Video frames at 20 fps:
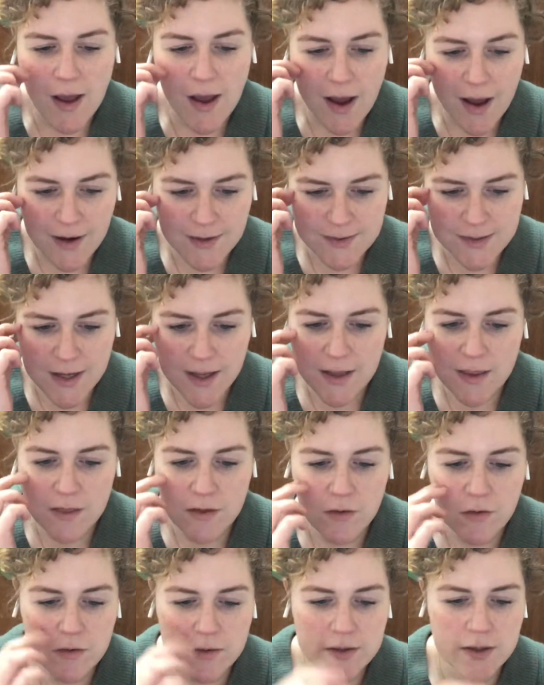and he
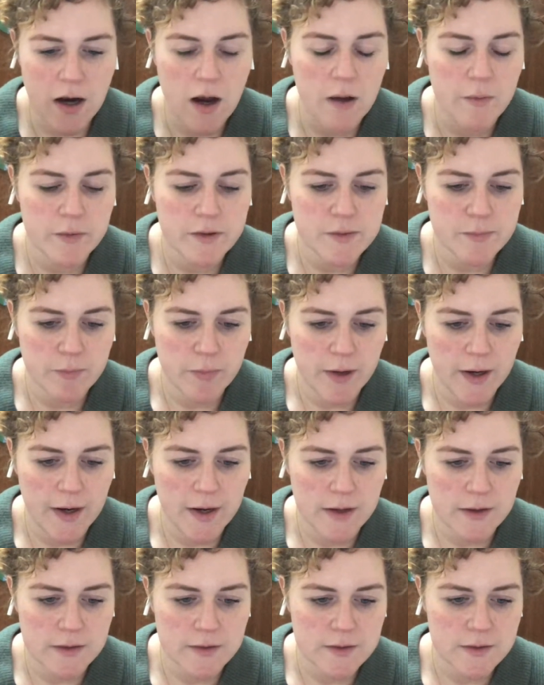thought I was
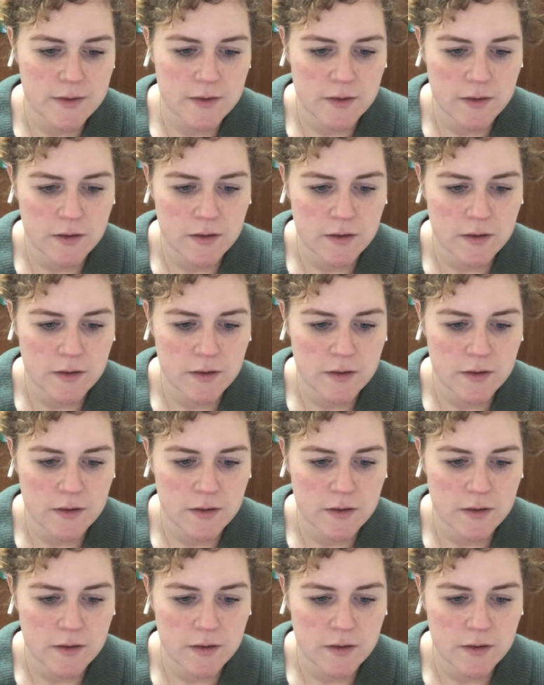brilliant.